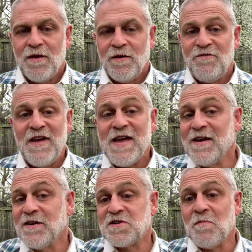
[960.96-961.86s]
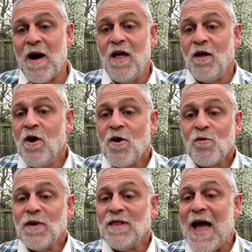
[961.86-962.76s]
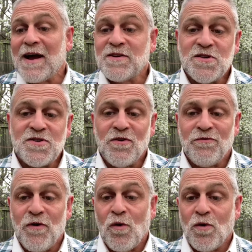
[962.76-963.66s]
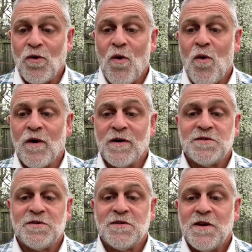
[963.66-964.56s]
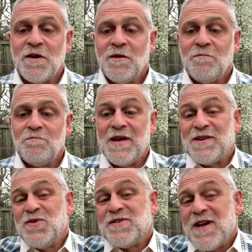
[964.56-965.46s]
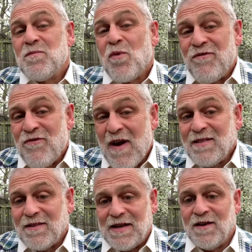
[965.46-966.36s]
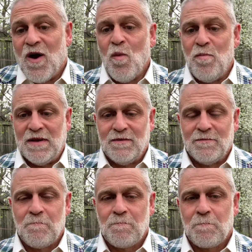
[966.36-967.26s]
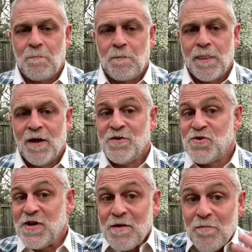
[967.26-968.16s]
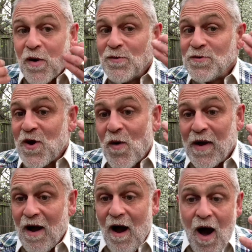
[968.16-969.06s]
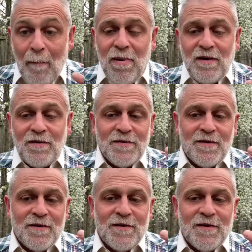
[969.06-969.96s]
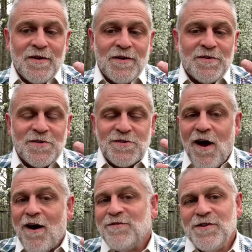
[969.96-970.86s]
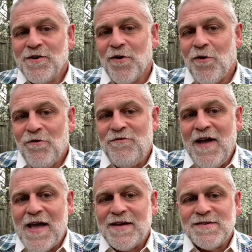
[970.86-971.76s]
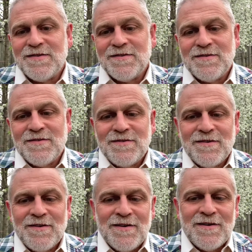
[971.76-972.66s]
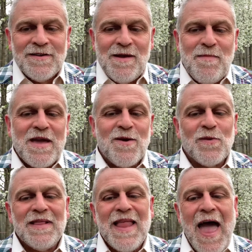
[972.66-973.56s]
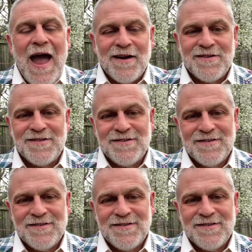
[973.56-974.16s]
Faking a smile relaxes your vocal cords, makes you sound more friendly and open. Cheekbones going up soften your whole face. They make it relax.